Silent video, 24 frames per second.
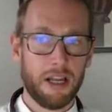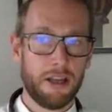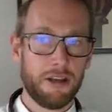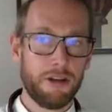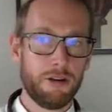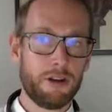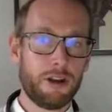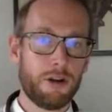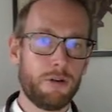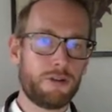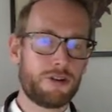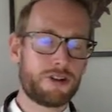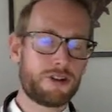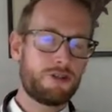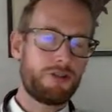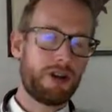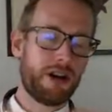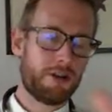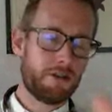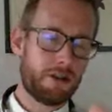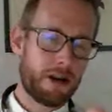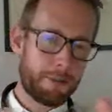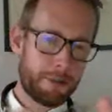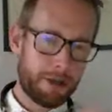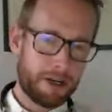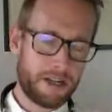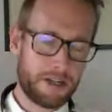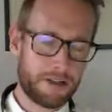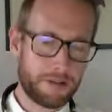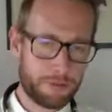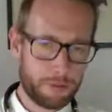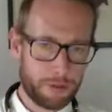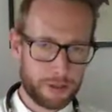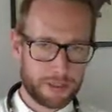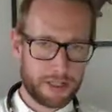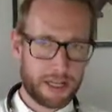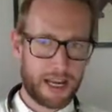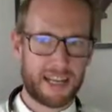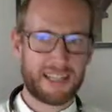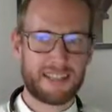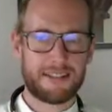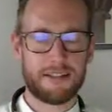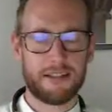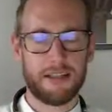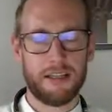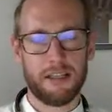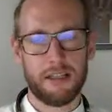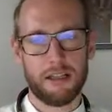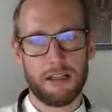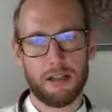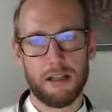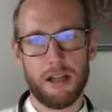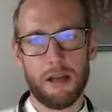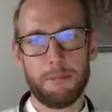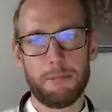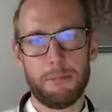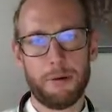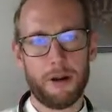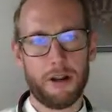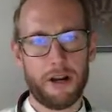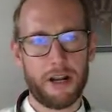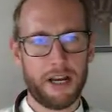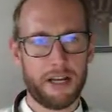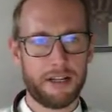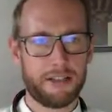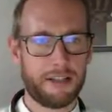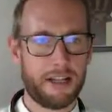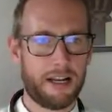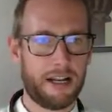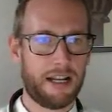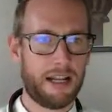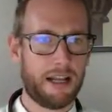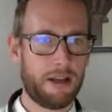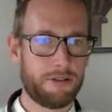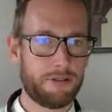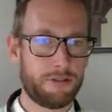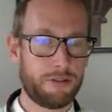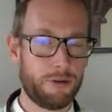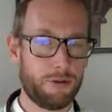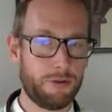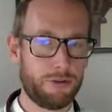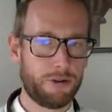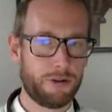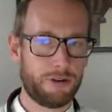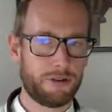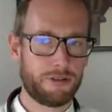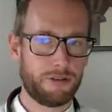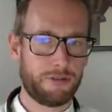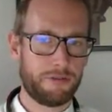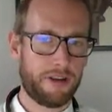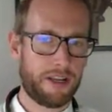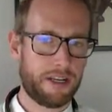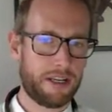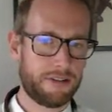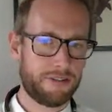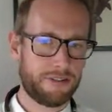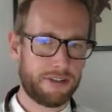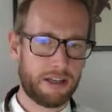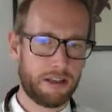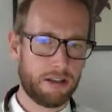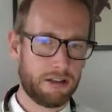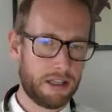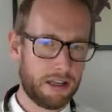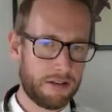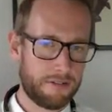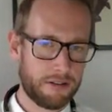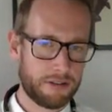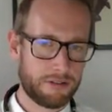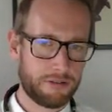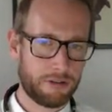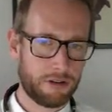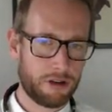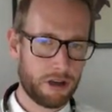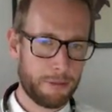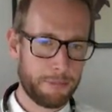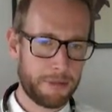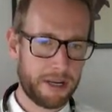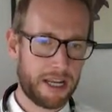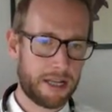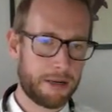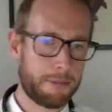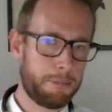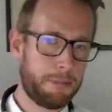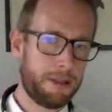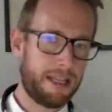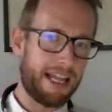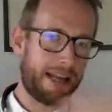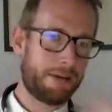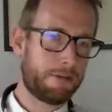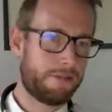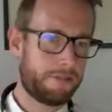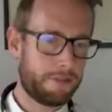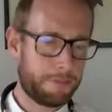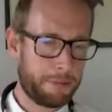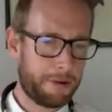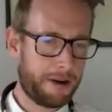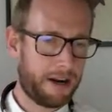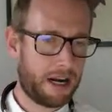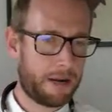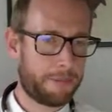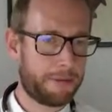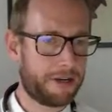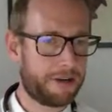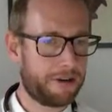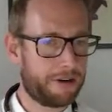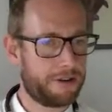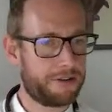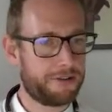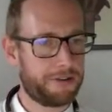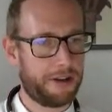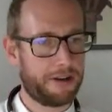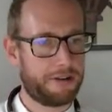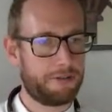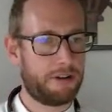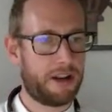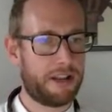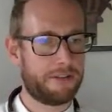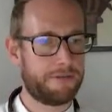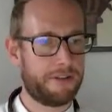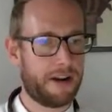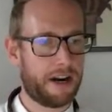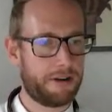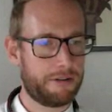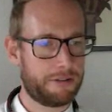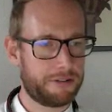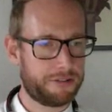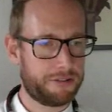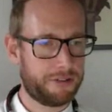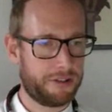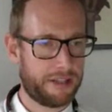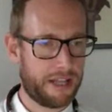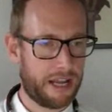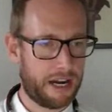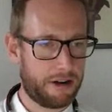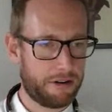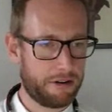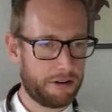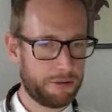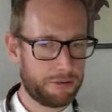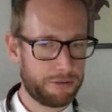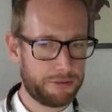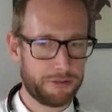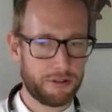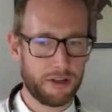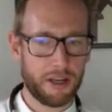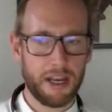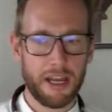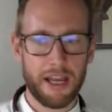You can shrink wrap it into a nice little product that allows users of any skill level to come in, play with the parameters, and run various scenarios